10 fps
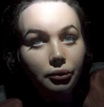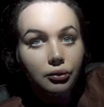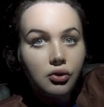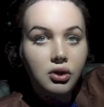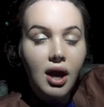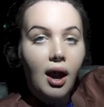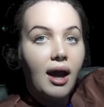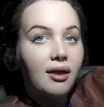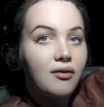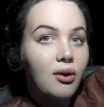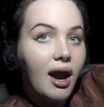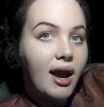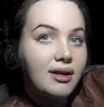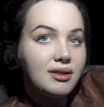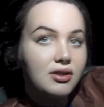So yeah, I love you
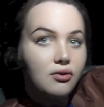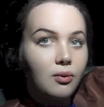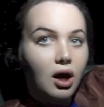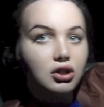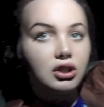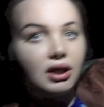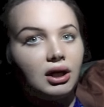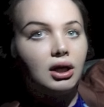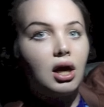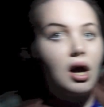guys. Thanks for watching.